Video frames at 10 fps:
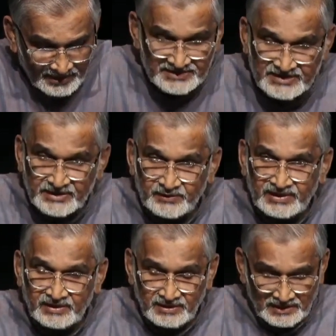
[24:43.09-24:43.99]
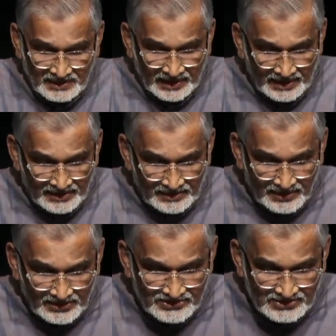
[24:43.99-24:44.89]
executed, and
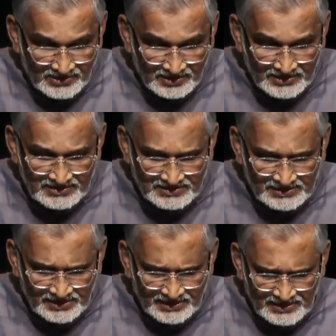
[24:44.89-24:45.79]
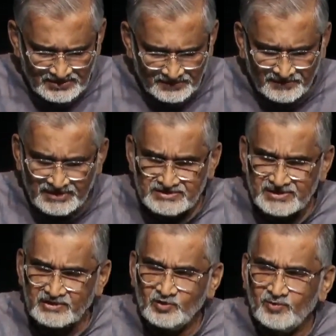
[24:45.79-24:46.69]
nurtured a series of
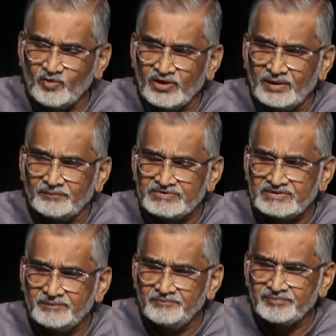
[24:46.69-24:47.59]
constructive programs.